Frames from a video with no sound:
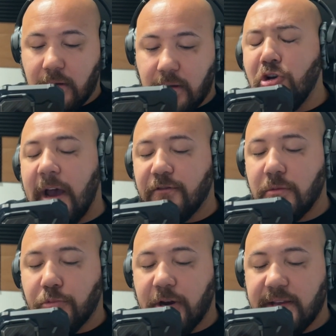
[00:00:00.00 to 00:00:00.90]
You have
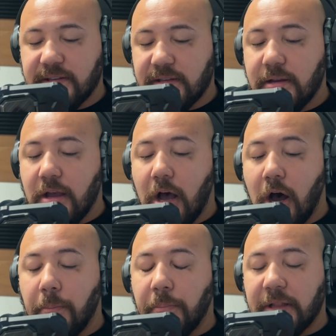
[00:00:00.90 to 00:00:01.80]
to press
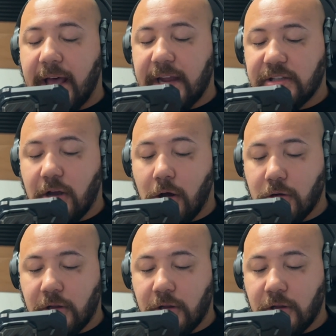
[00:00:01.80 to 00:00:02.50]
apply to all